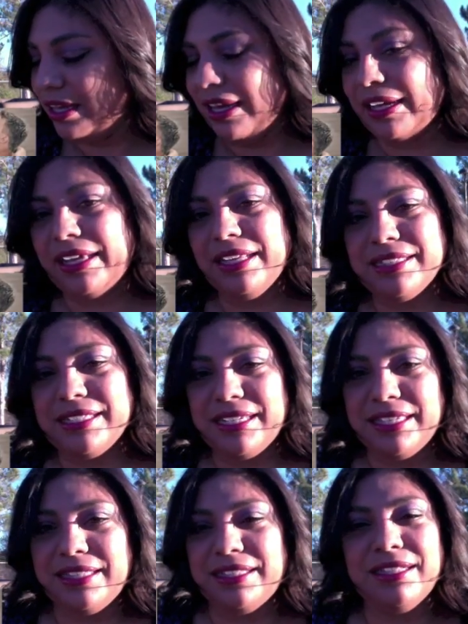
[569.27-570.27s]
I can't
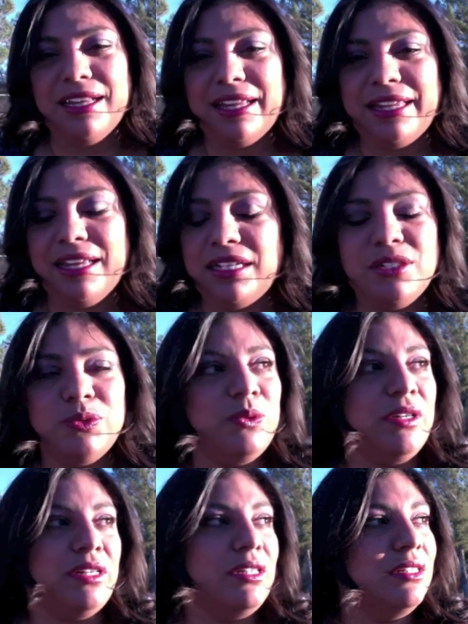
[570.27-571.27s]
say that. I
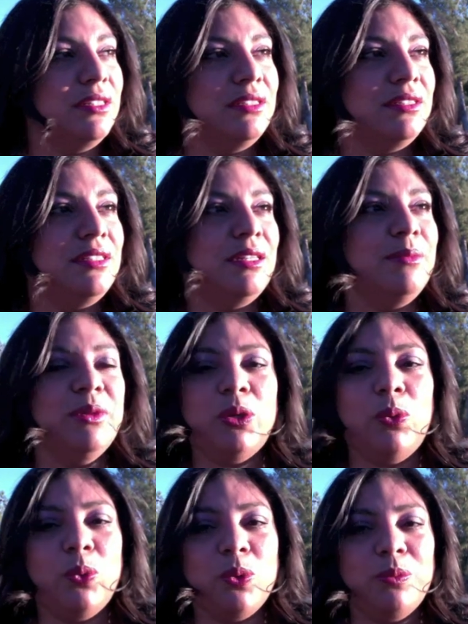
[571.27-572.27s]
swear. I'm
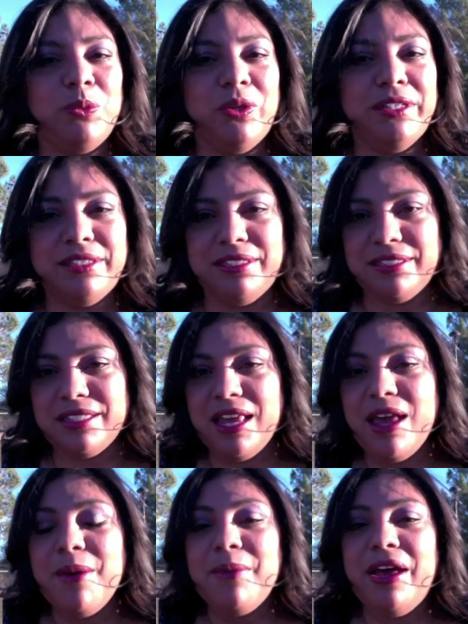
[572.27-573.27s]
like horrible at this.
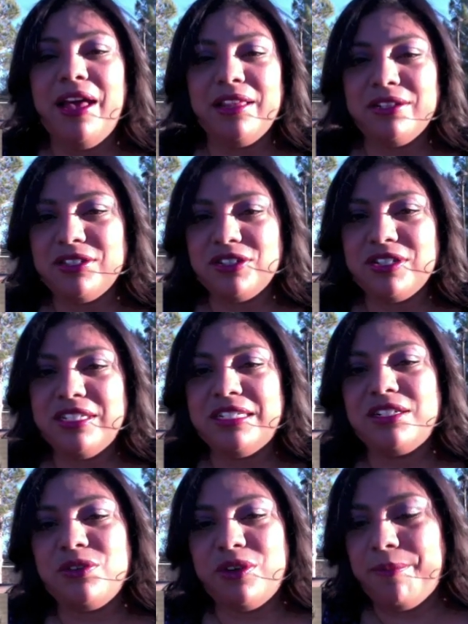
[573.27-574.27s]
But Alistair
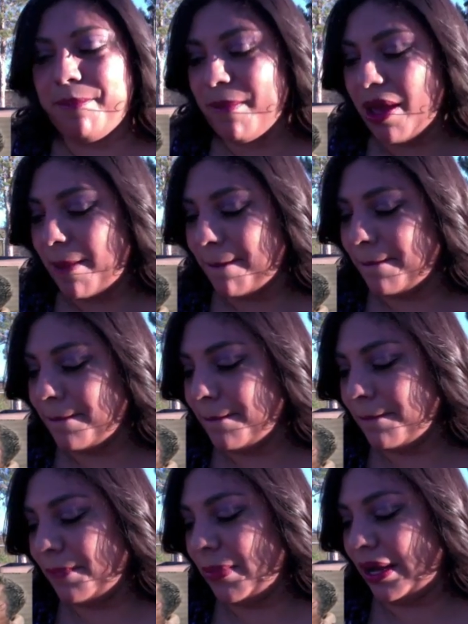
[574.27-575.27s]
Ingram
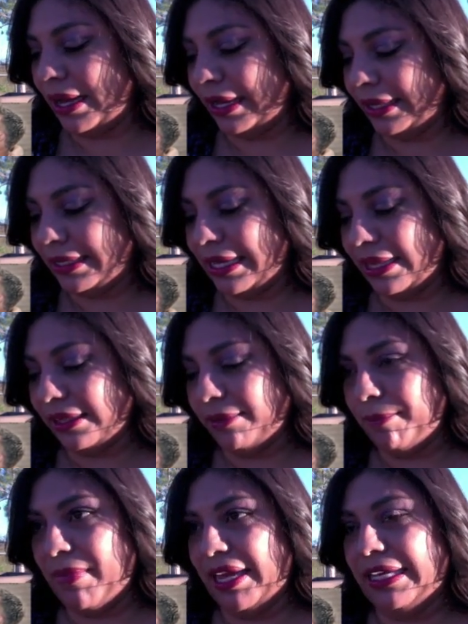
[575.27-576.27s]
by Kelly
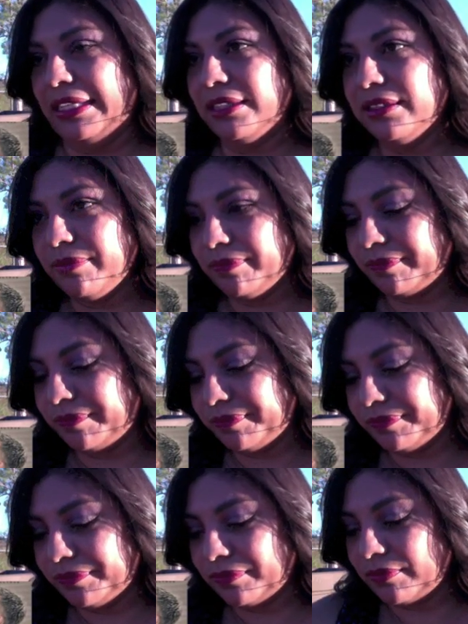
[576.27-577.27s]
Maine.
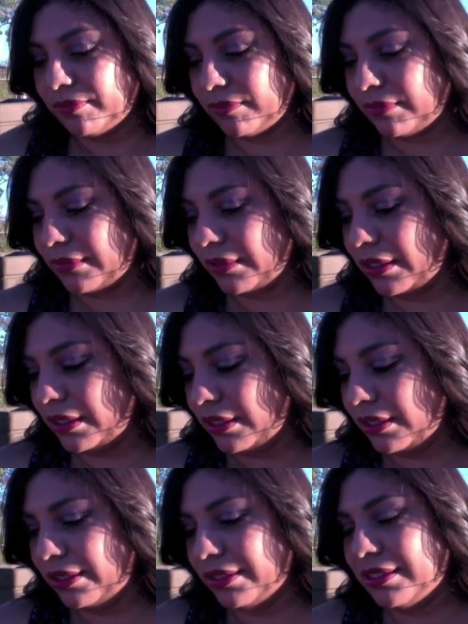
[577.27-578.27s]

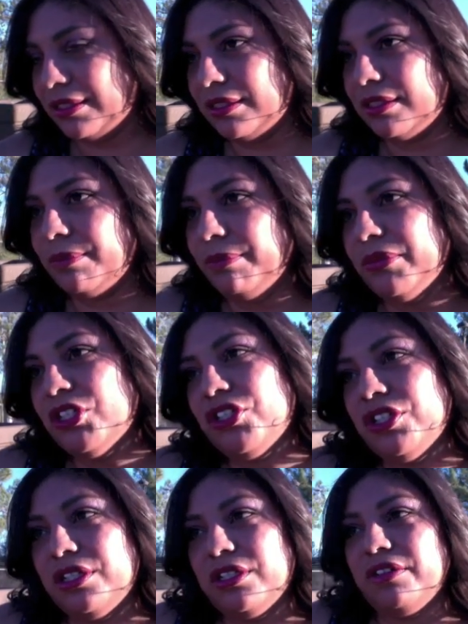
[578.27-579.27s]
It's the
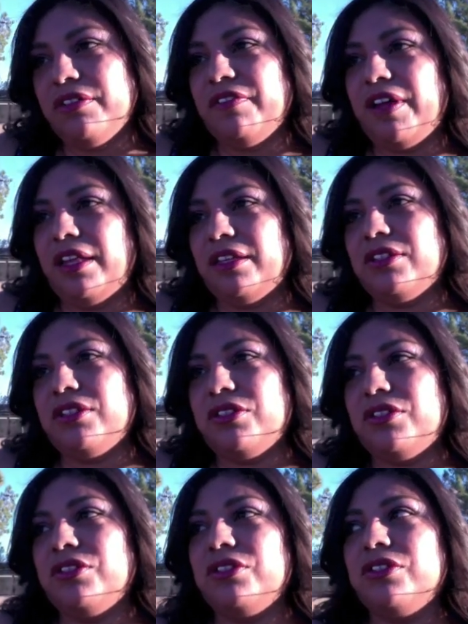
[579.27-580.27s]
submission of
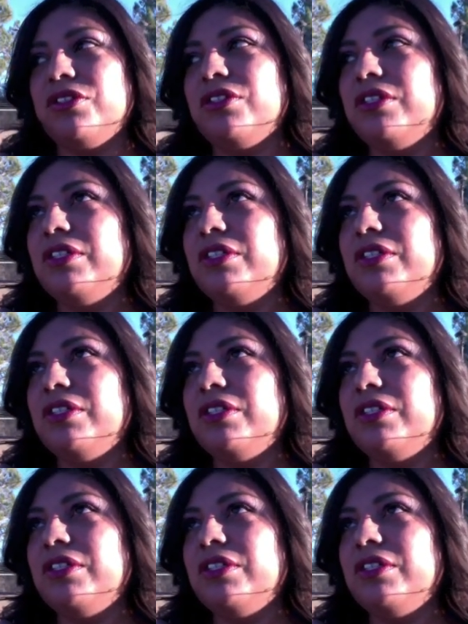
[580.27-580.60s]
Alistair